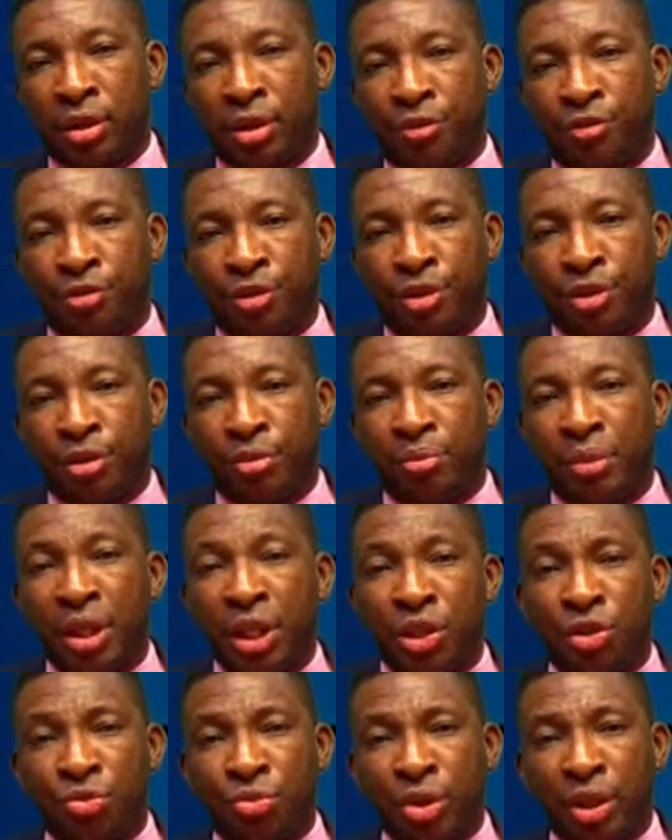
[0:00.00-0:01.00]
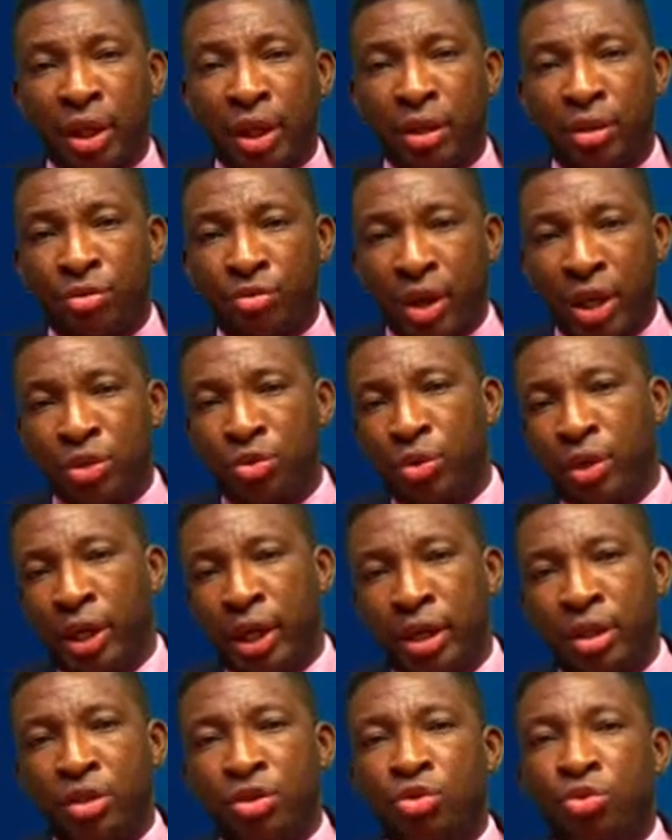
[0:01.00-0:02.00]
of the military and trying to
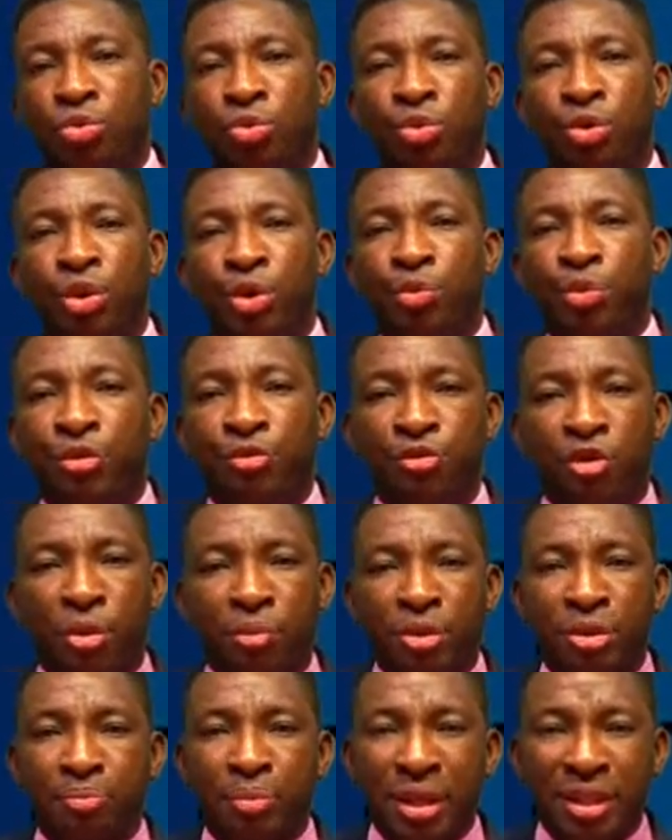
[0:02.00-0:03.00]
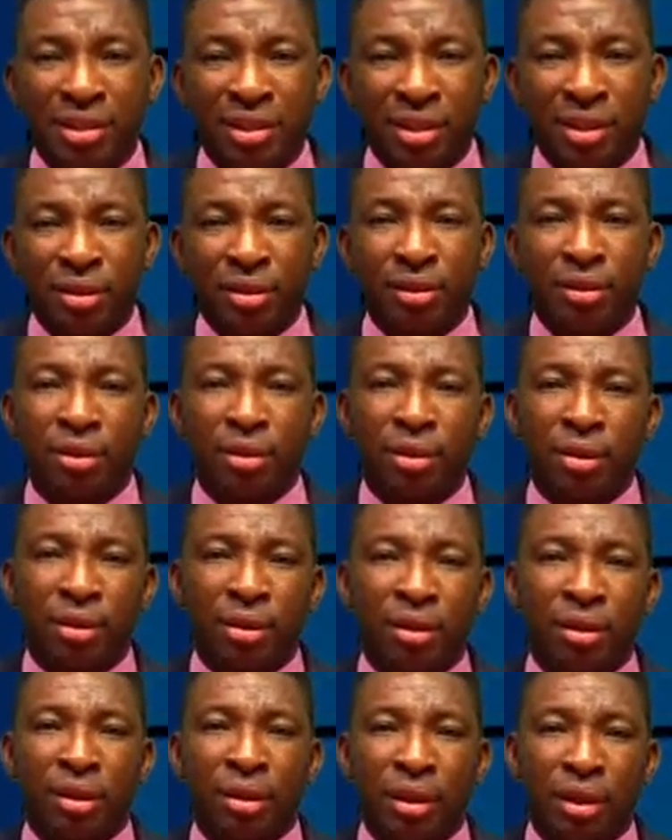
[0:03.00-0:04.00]
get into reforms, Brazil,
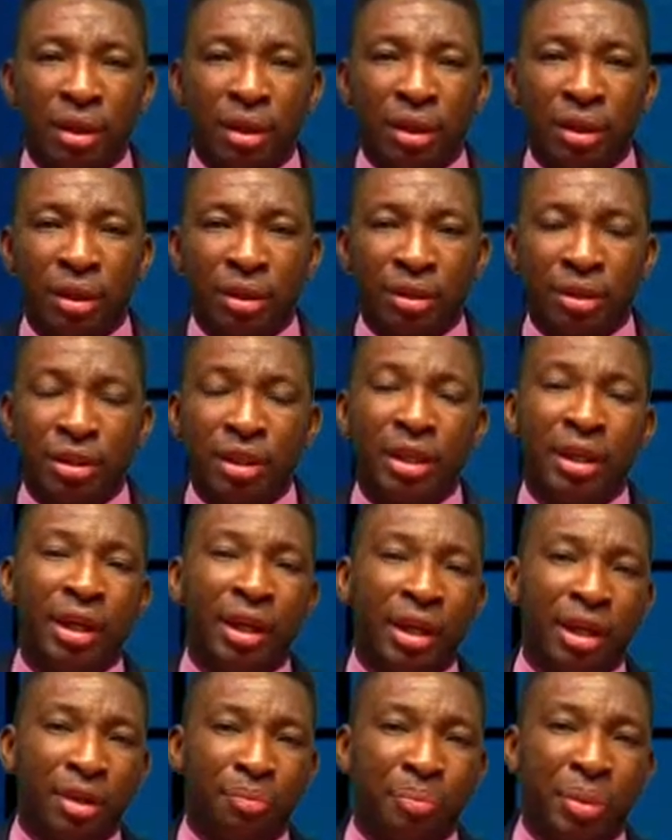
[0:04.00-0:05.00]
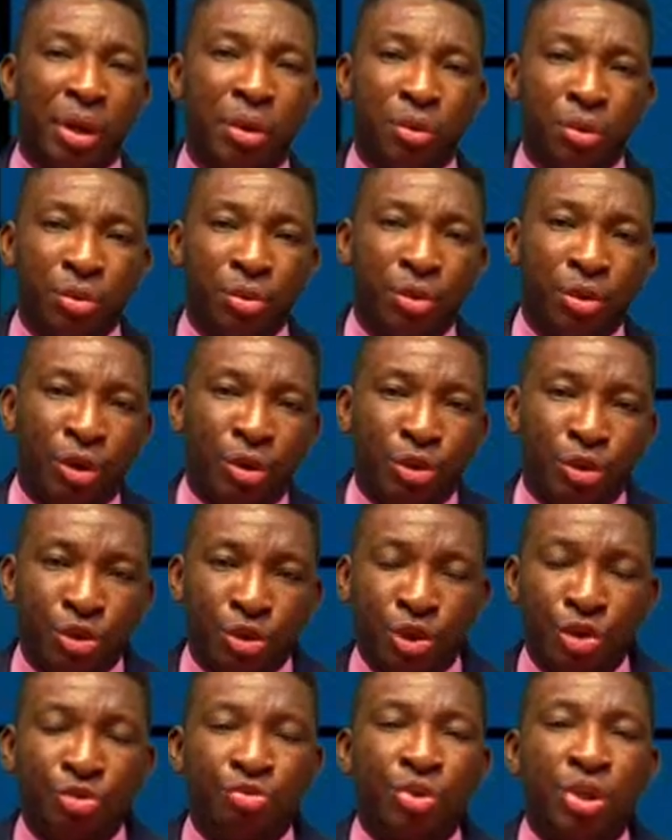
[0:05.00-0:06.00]
Chile, Peru, all those
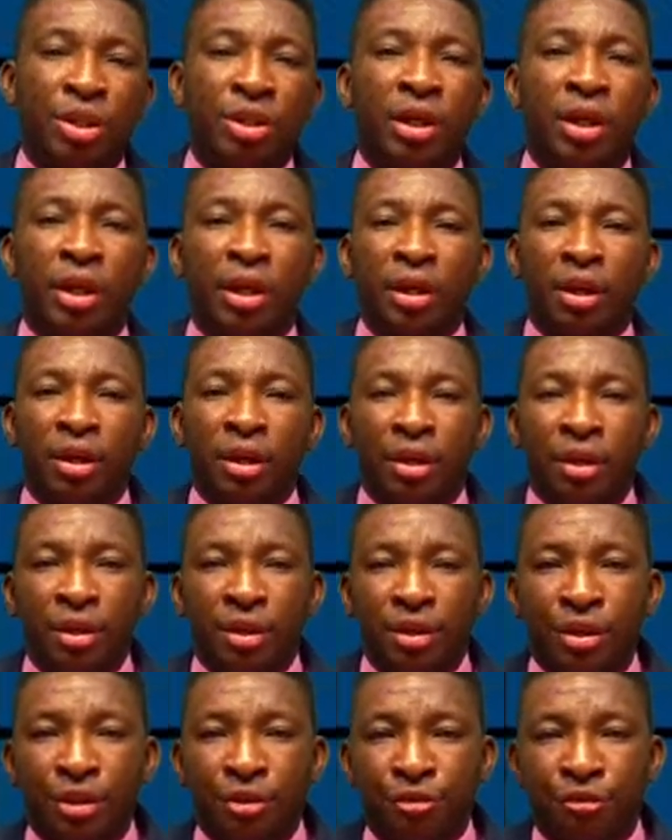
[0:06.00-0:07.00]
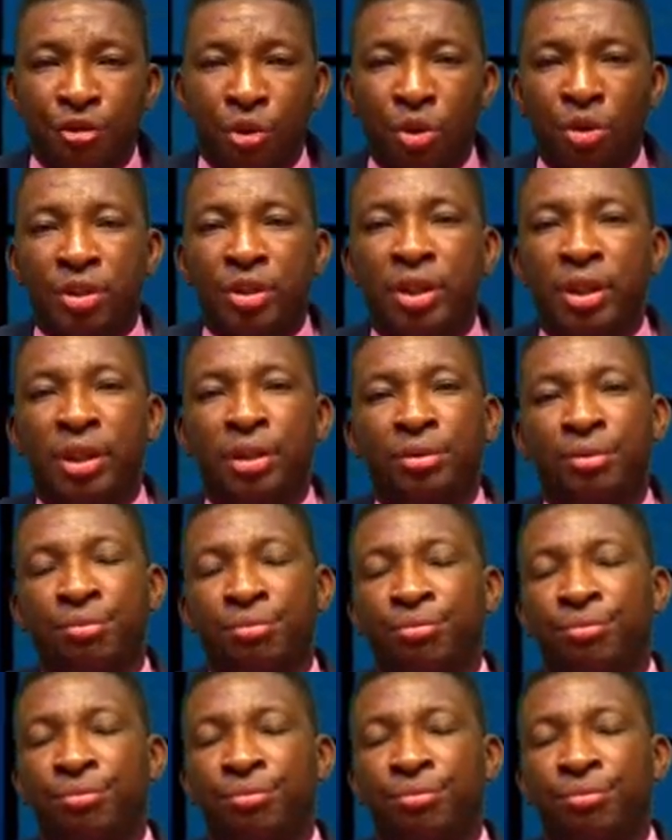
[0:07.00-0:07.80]
countries defaulting